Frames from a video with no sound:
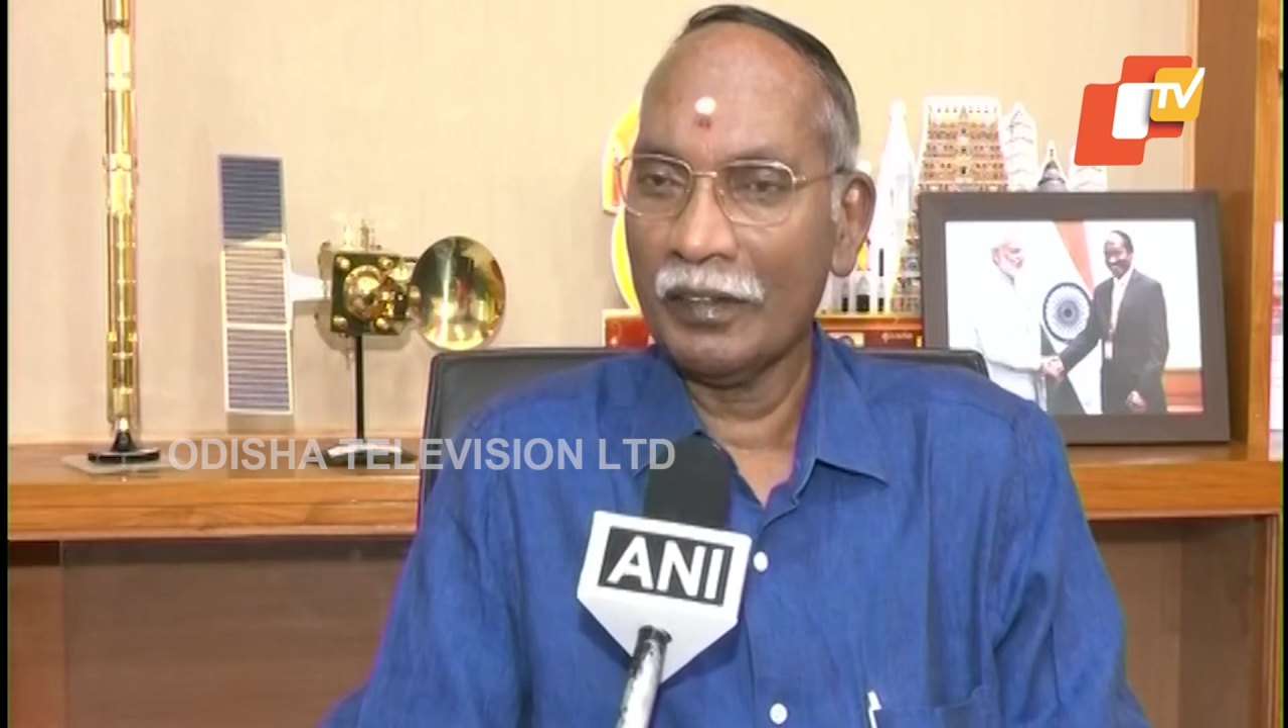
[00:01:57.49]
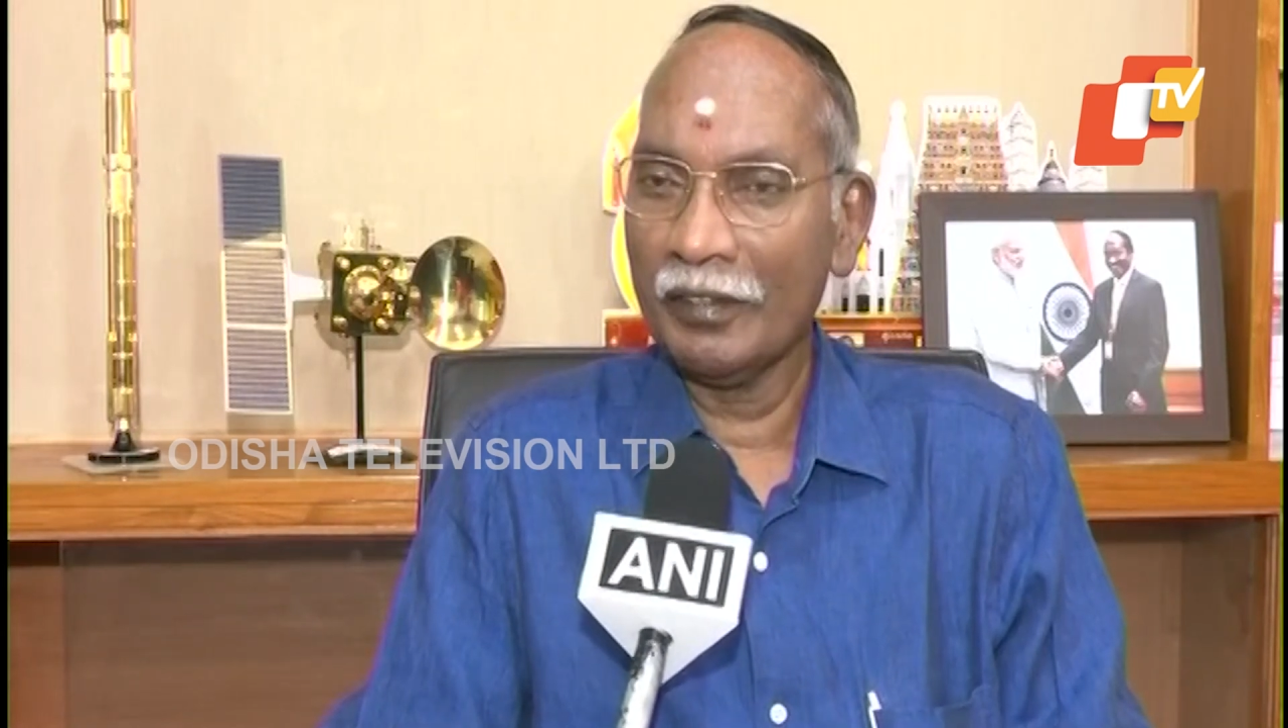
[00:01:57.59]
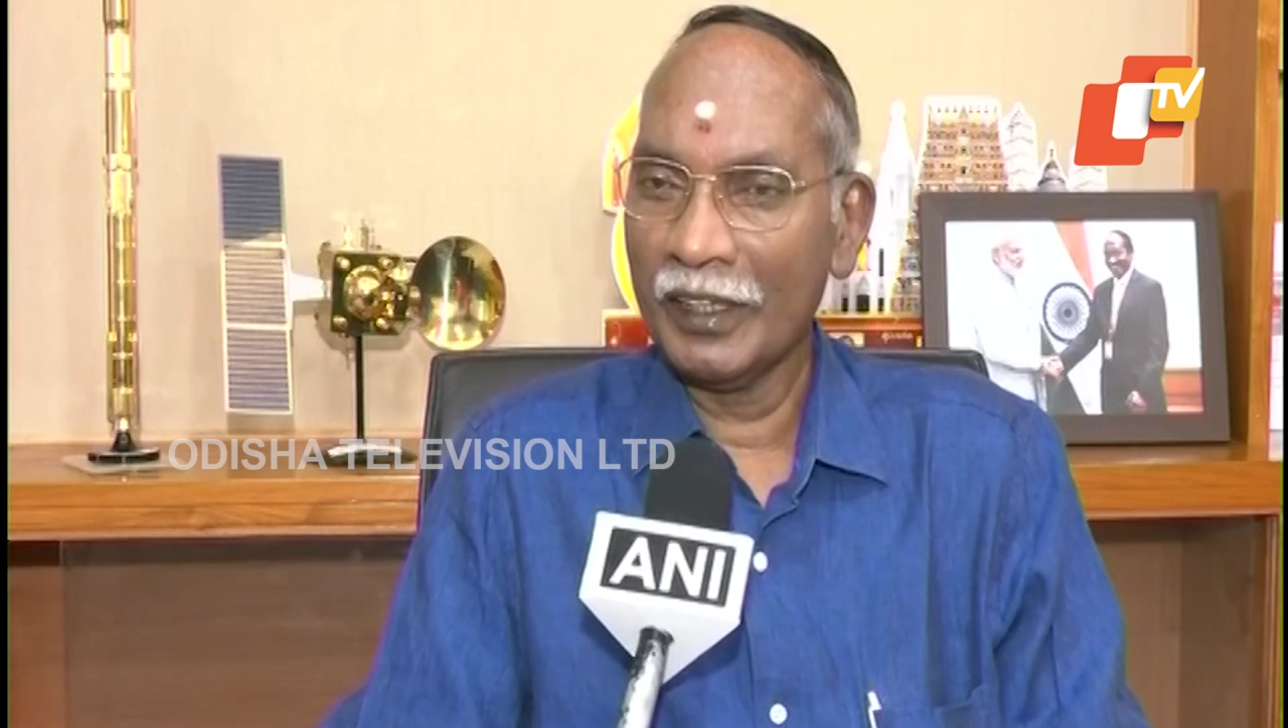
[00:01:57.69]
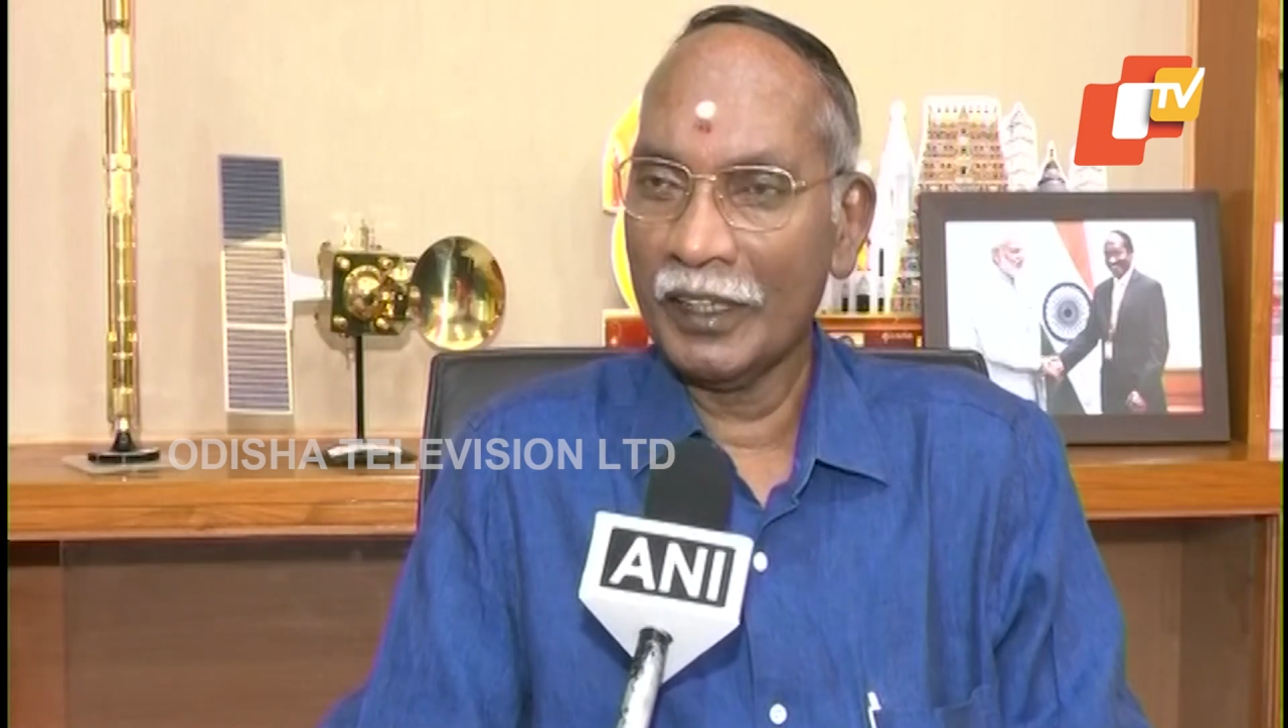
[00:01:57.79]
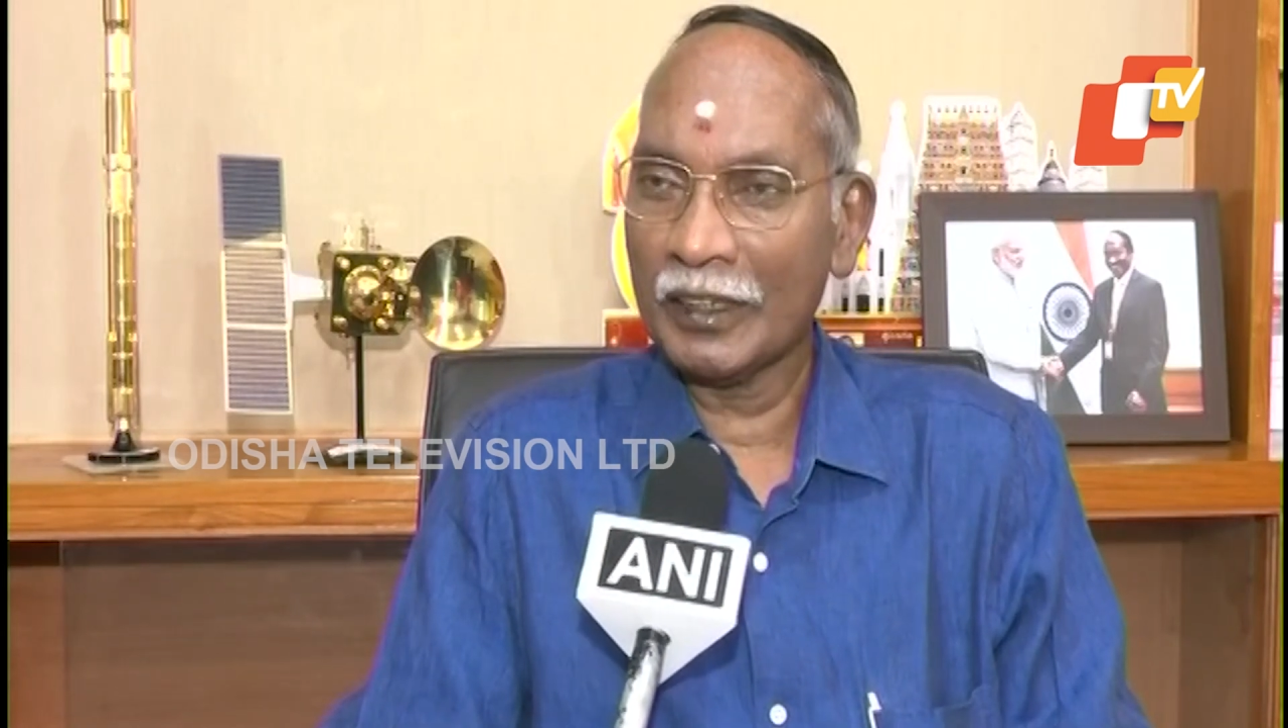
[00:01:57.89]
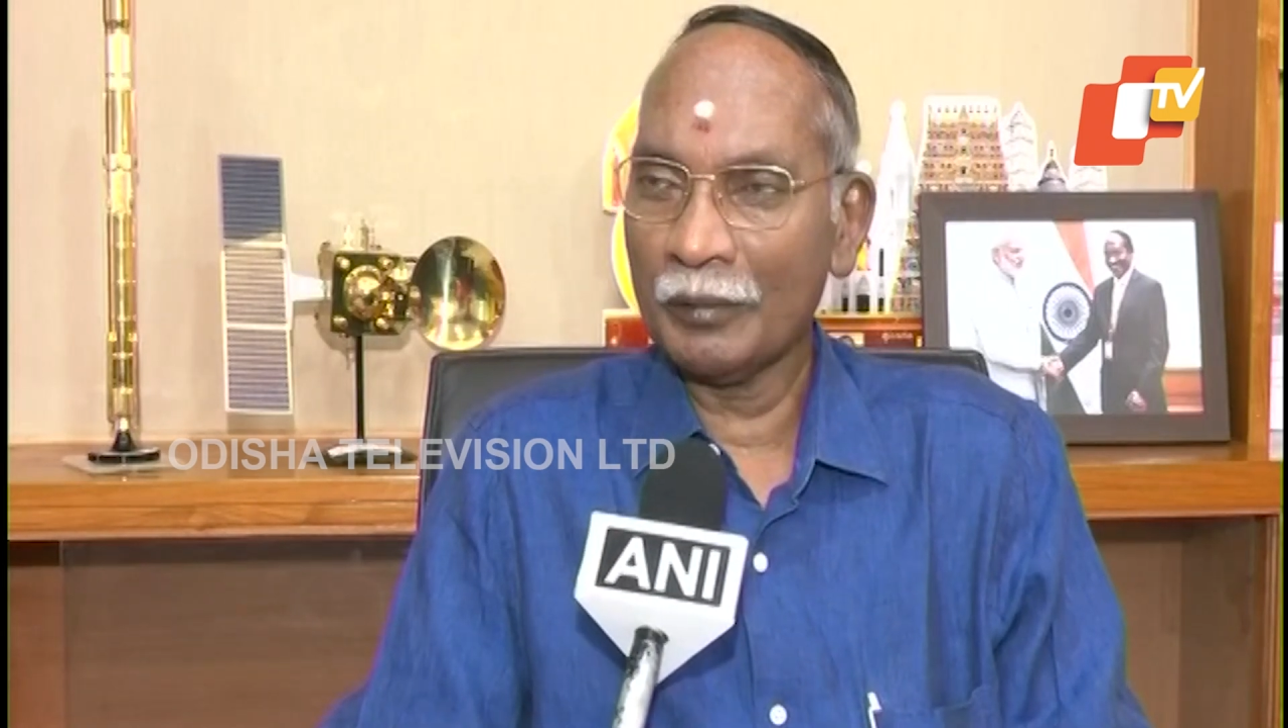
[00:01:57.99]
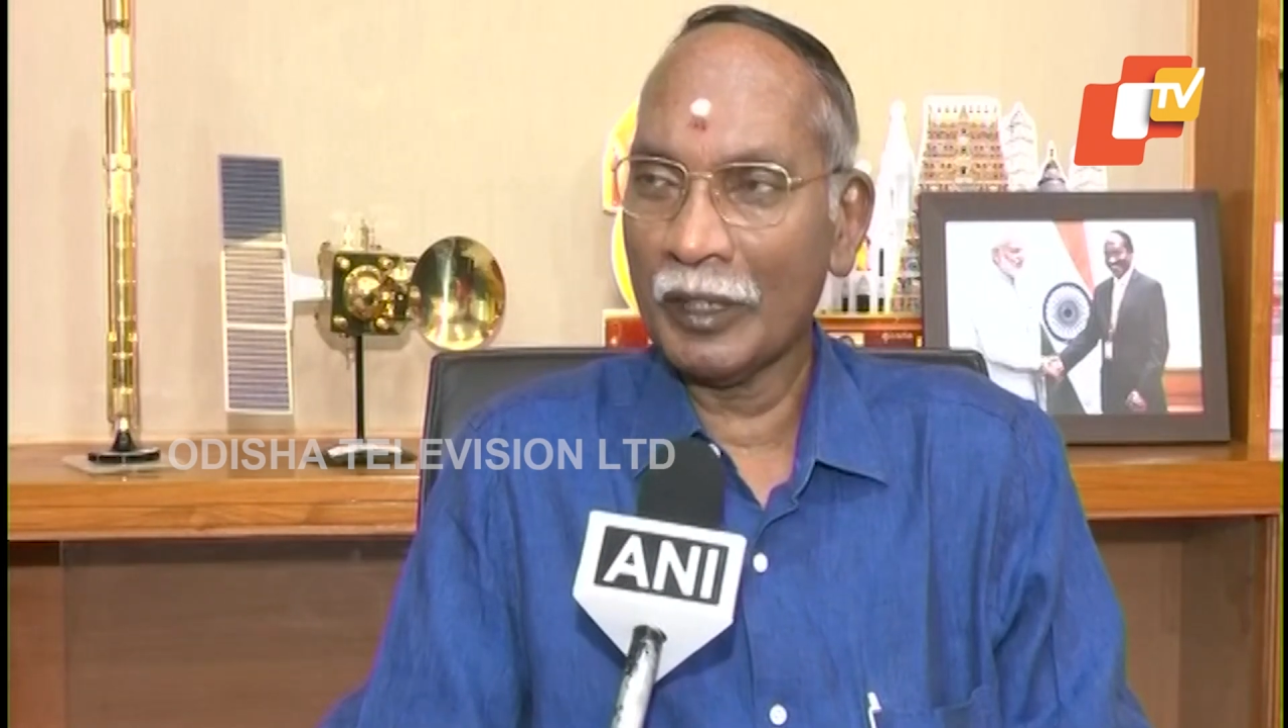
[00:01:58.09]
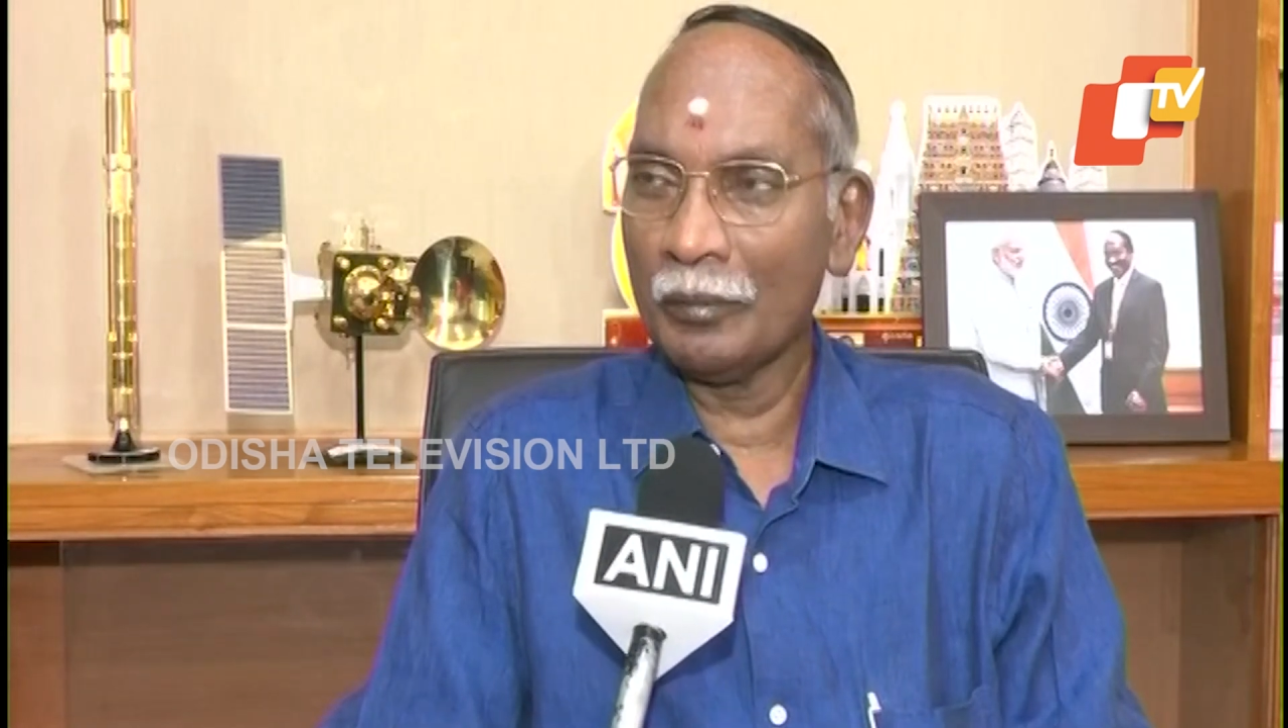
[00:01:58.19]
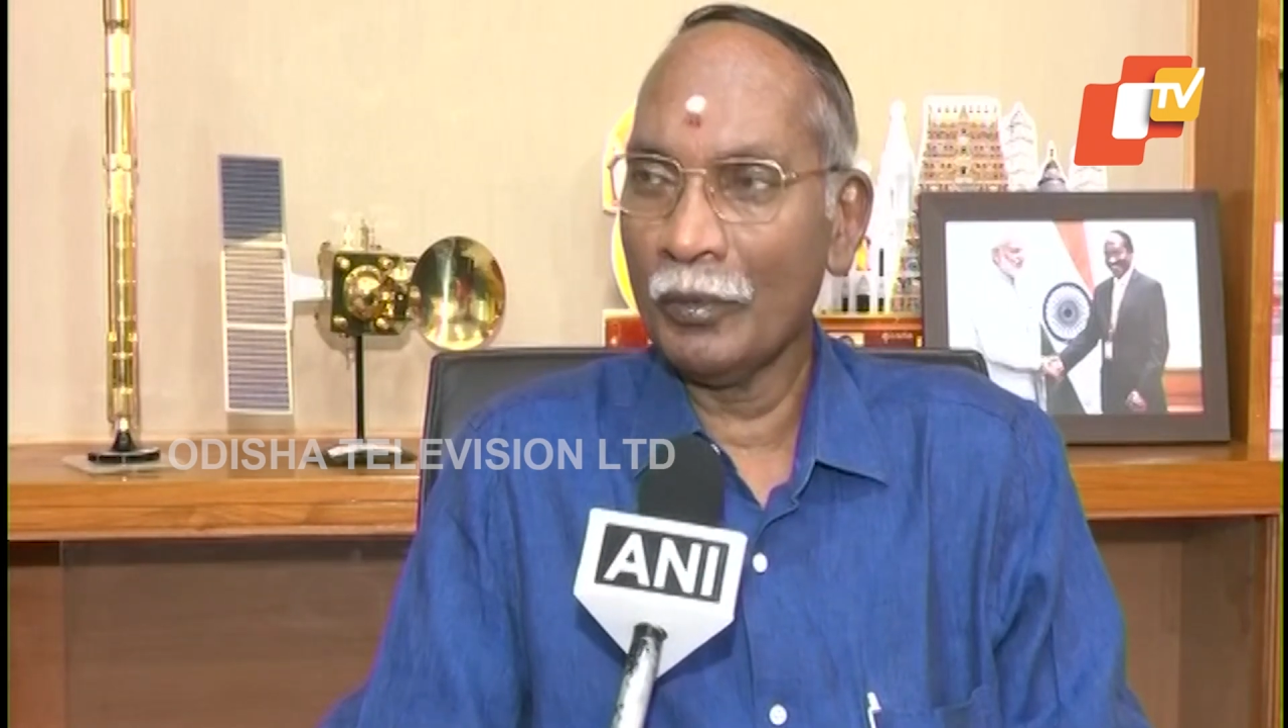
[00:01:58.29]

we did something